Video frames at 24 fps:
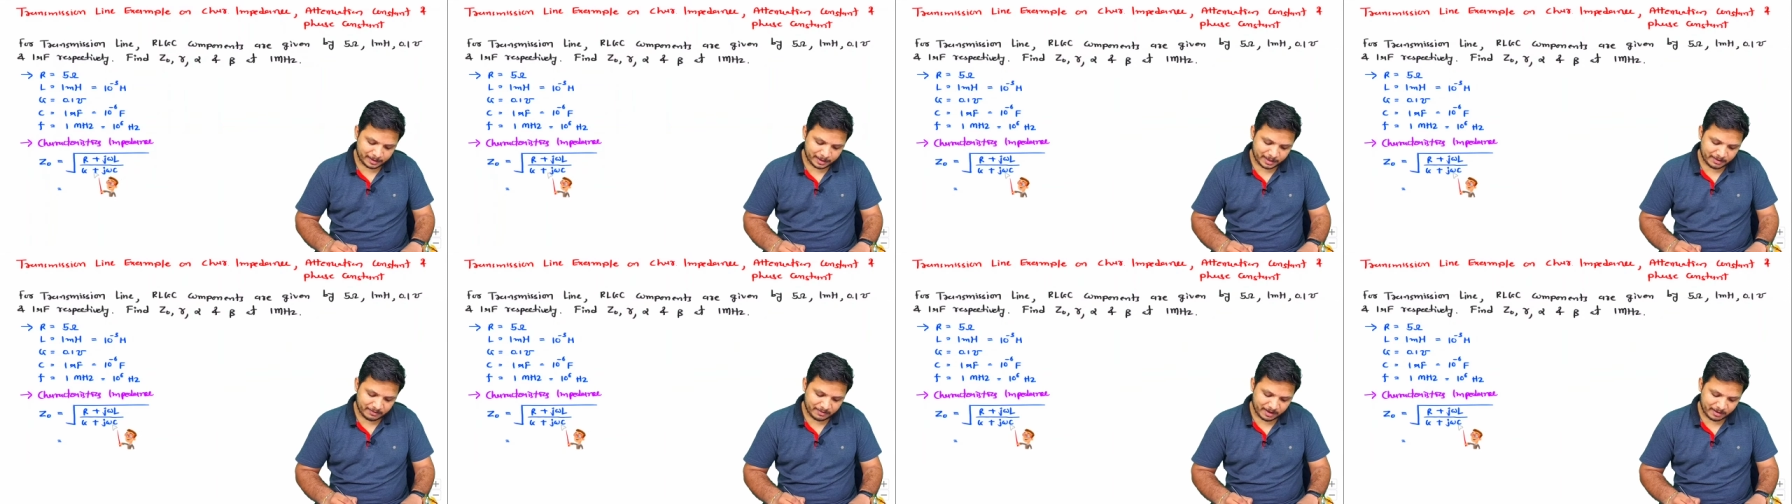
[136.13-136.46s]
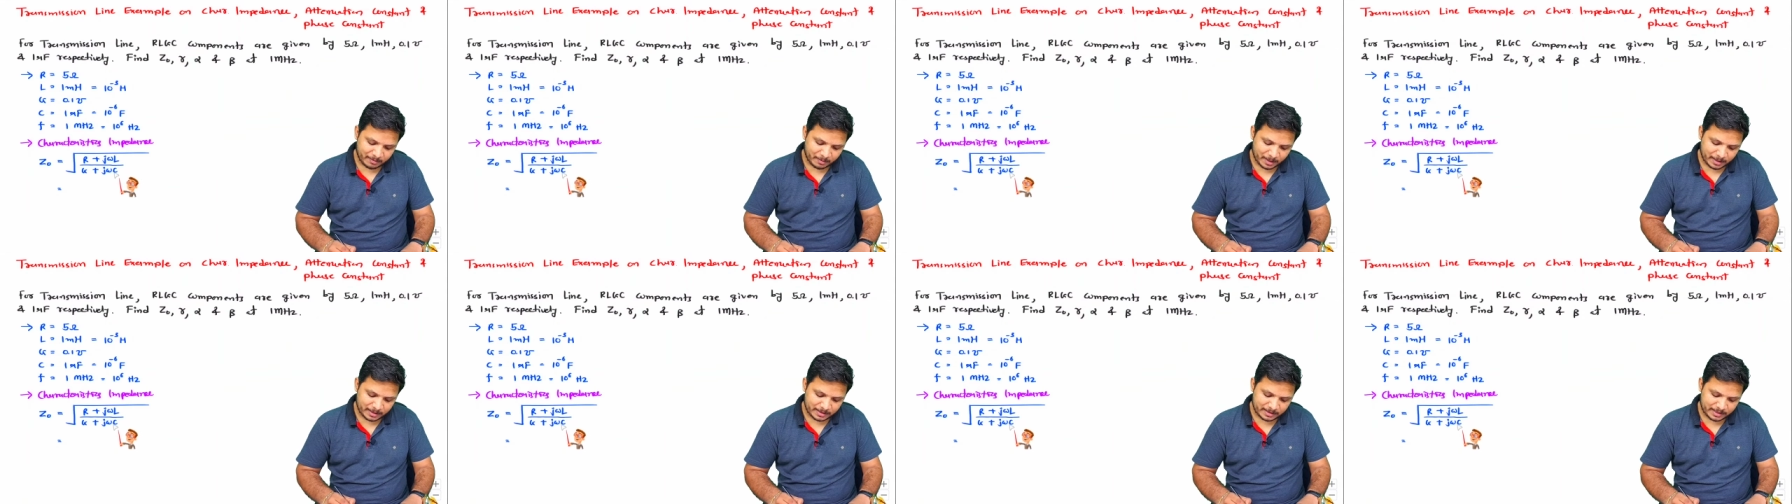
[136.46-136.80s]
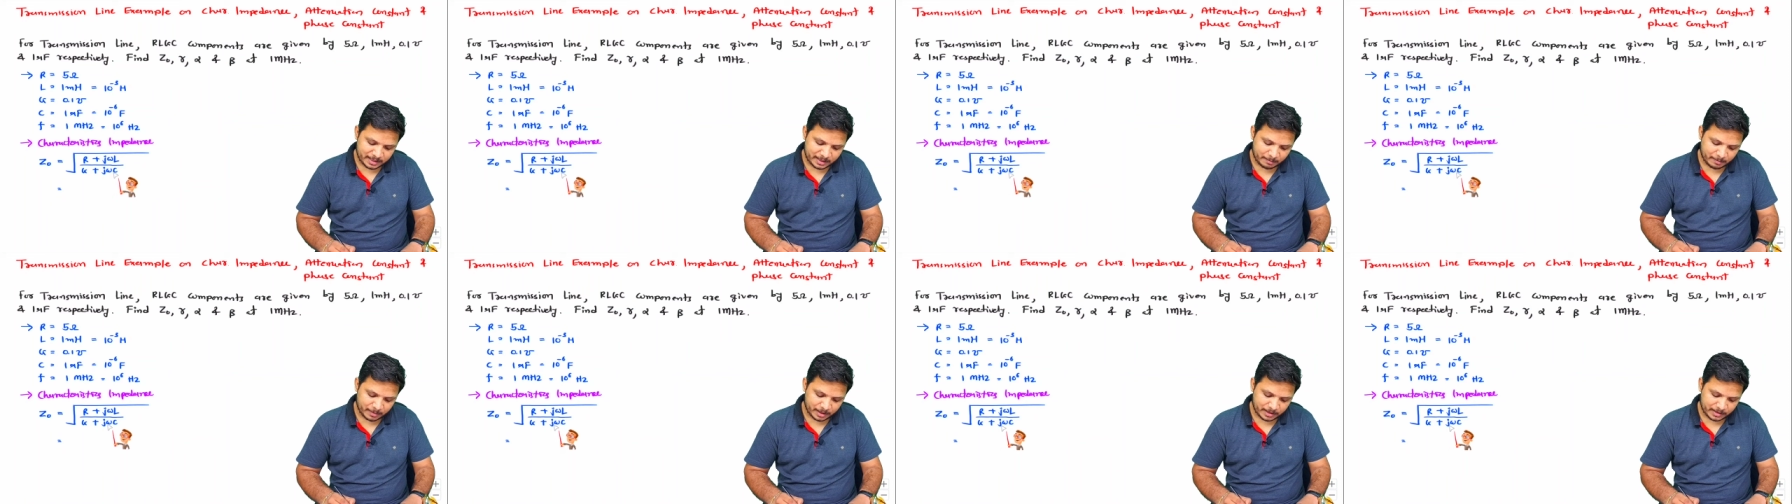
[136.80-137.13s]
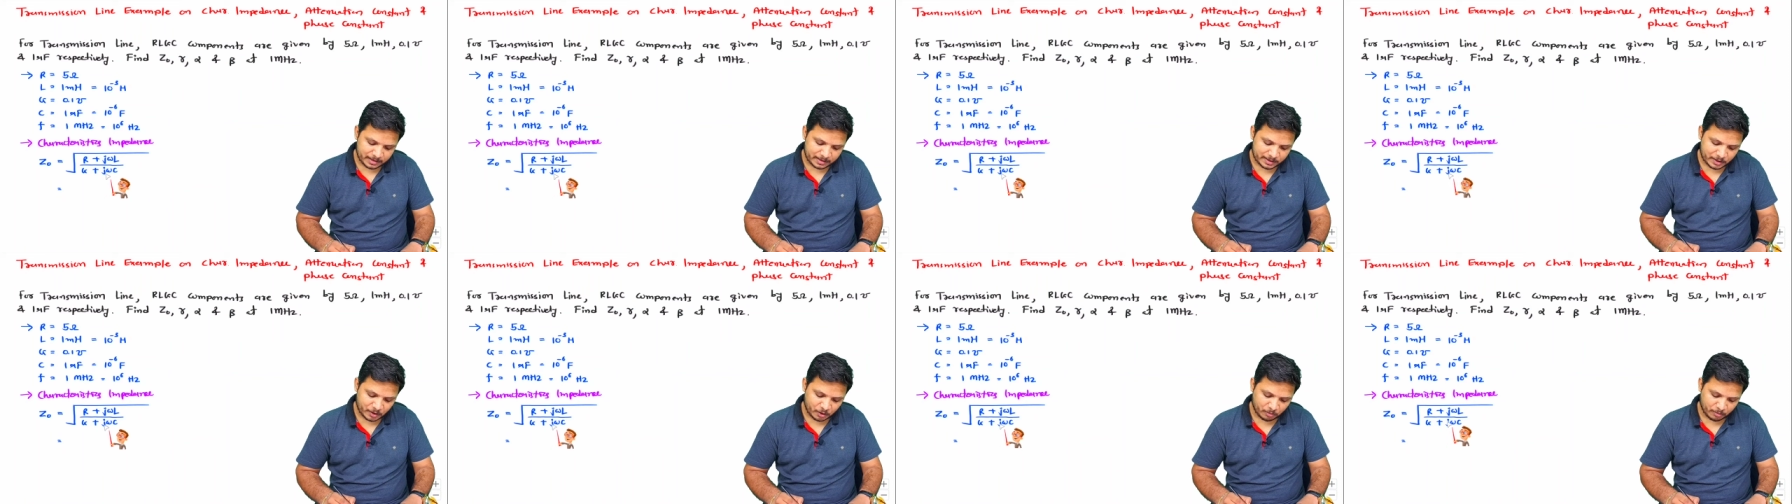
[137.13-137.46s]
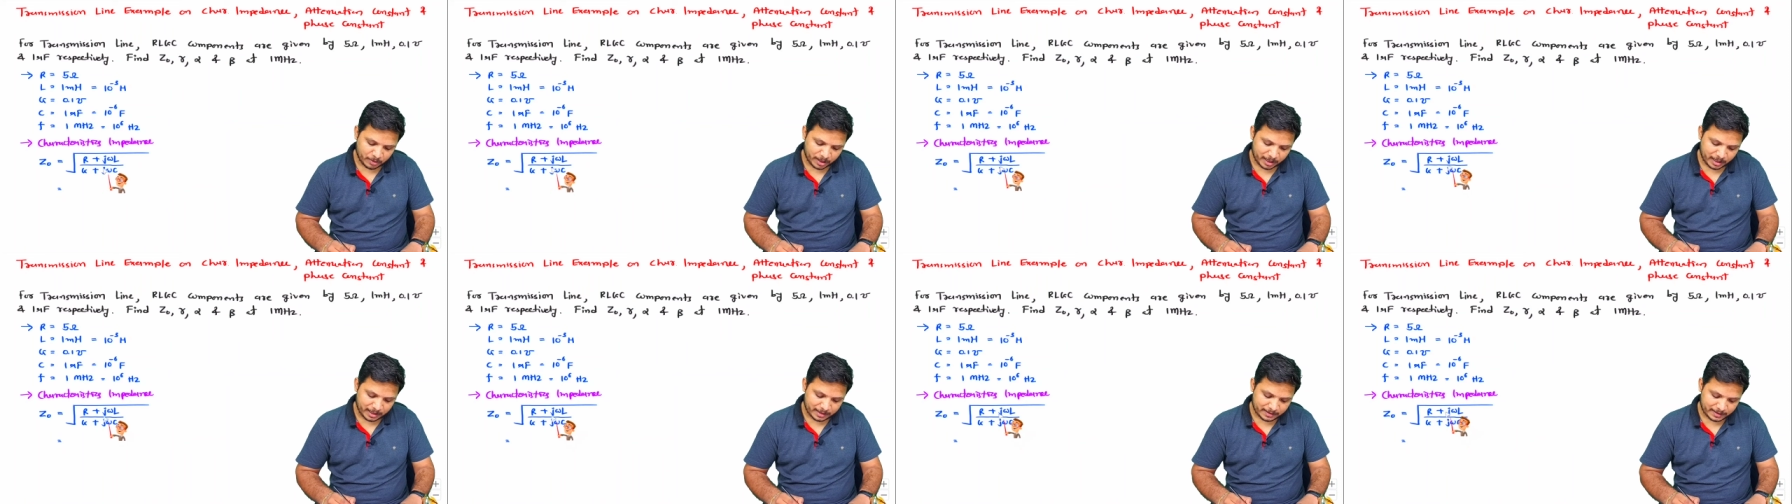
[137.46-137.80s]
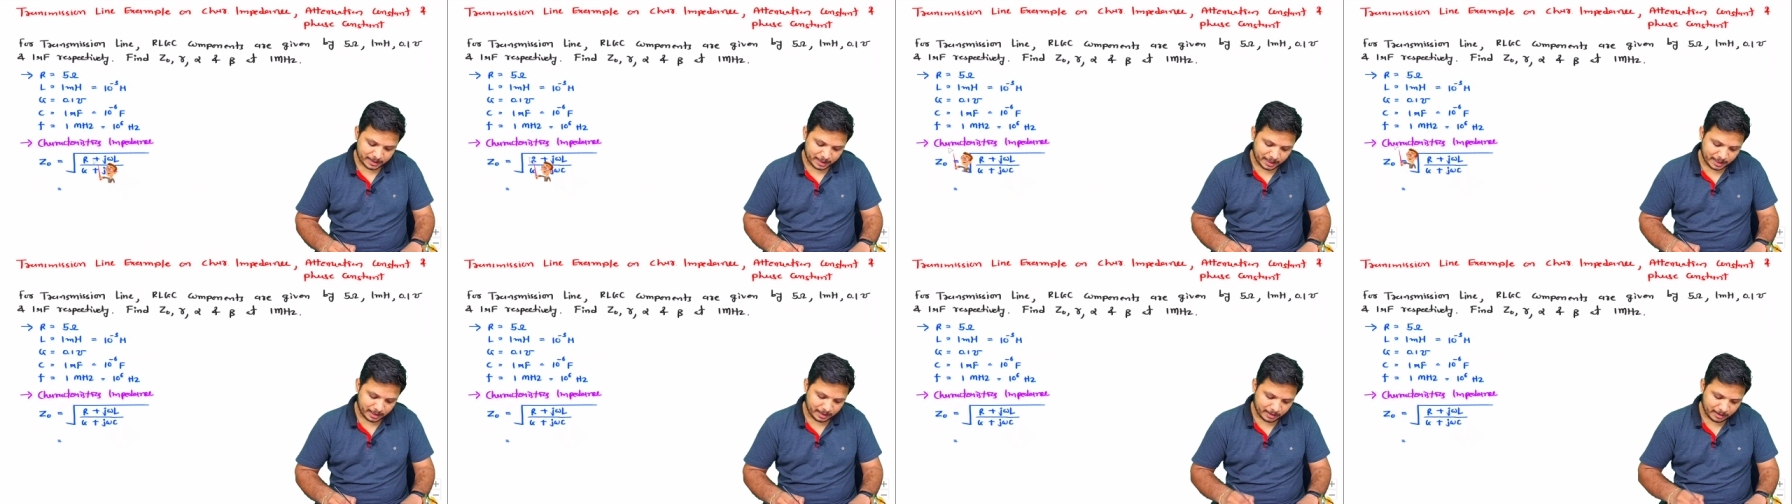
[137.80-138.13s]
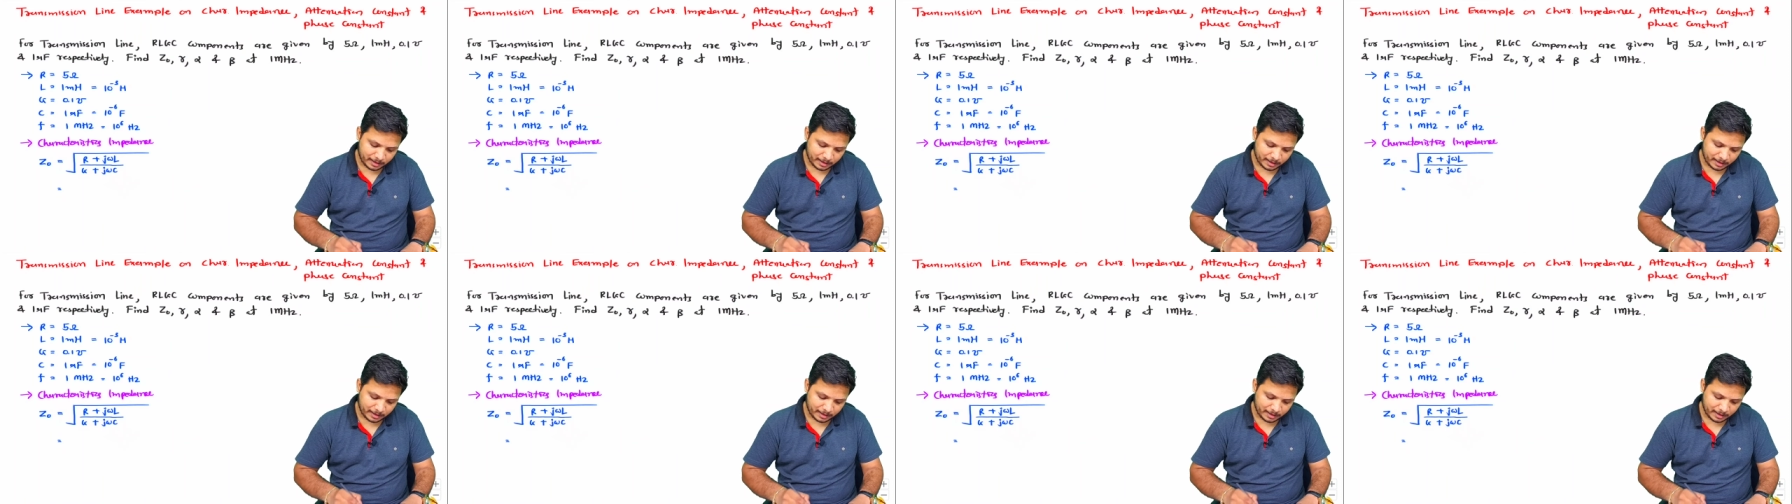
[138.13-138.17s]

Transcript: divided by G plus j omega C,